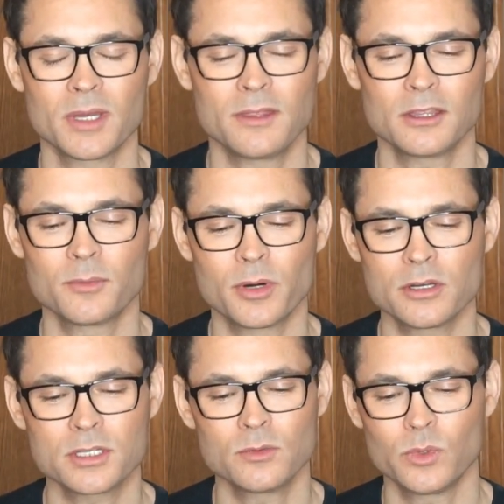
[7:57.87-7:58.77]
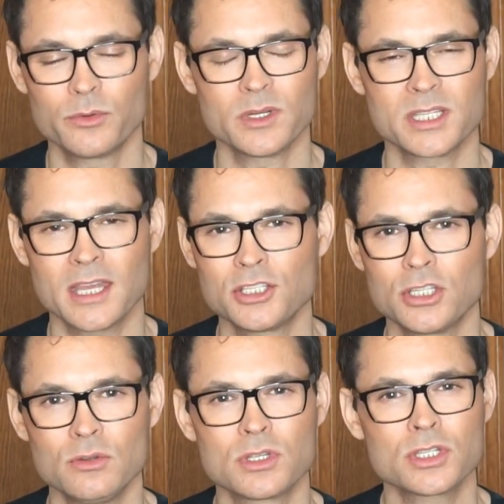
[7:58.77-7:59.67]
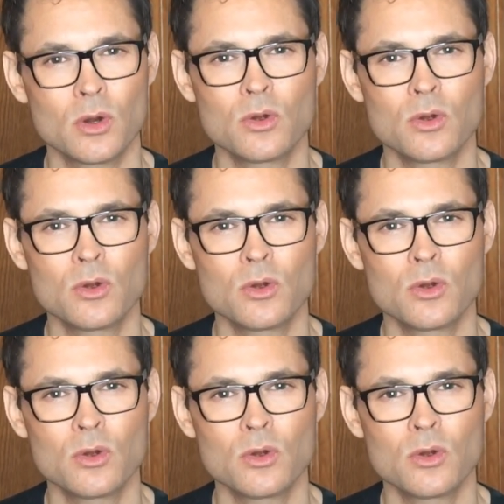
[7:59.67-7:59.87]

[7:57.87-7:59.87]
I think the person would resent you so